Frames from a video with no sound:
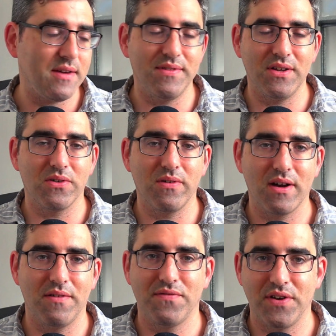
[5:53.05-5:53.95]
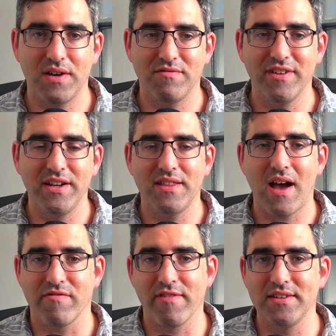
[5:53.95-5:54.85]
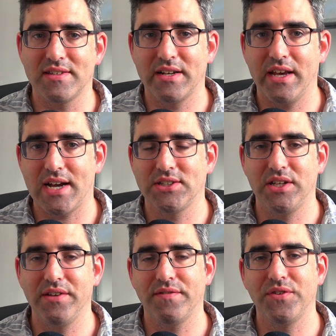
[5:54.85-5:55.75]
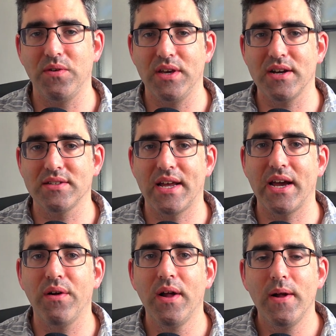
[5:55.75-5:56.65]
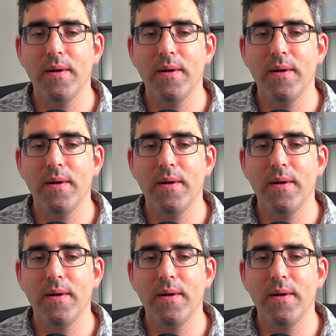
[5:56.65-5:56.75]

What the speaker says: you know, going on for not really that recently, actually, a few years now,